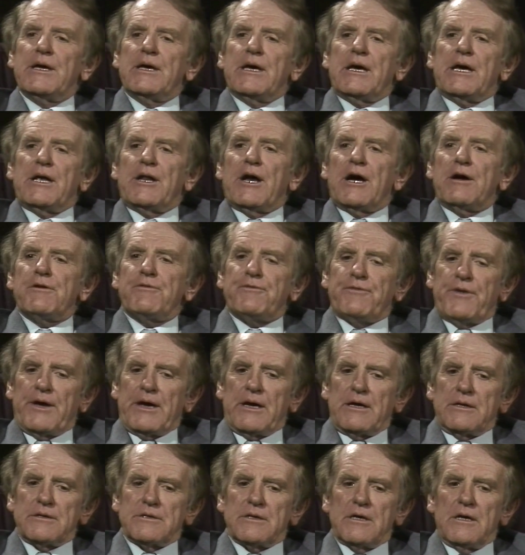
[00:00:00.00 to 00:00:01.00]
and I
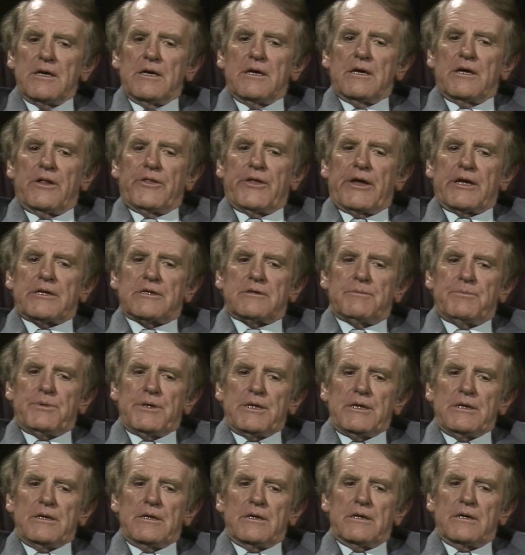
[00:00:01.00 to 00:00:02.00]
found that to
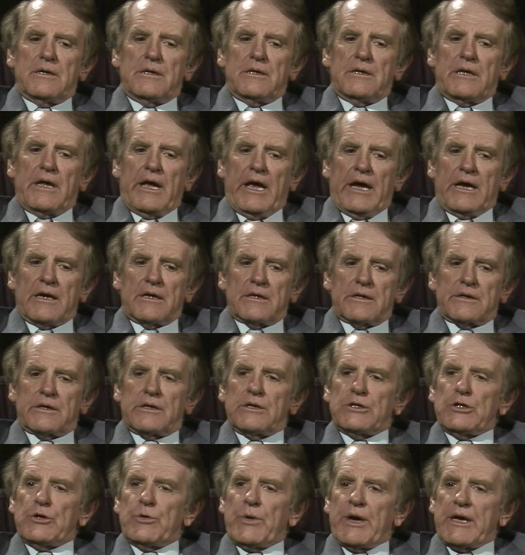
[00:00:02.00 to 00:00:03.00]
be an
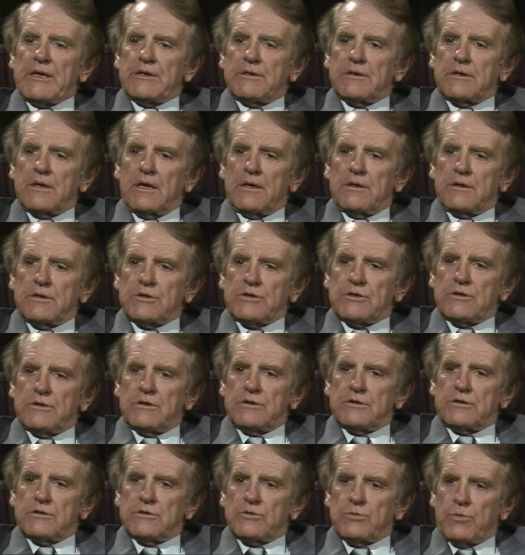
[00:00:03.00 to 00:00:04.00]
Anglican you had to go to
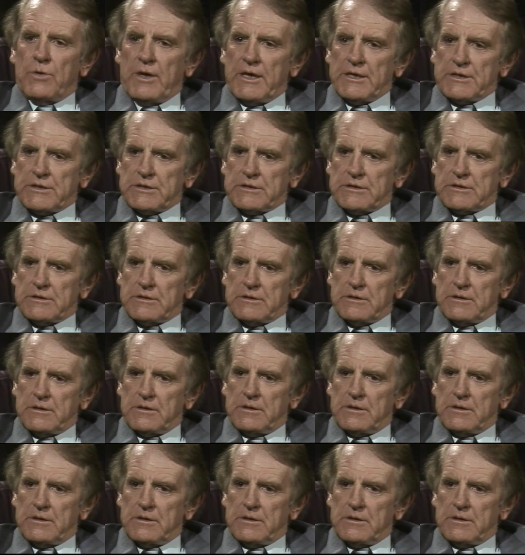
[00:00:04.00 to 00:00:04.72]
church twice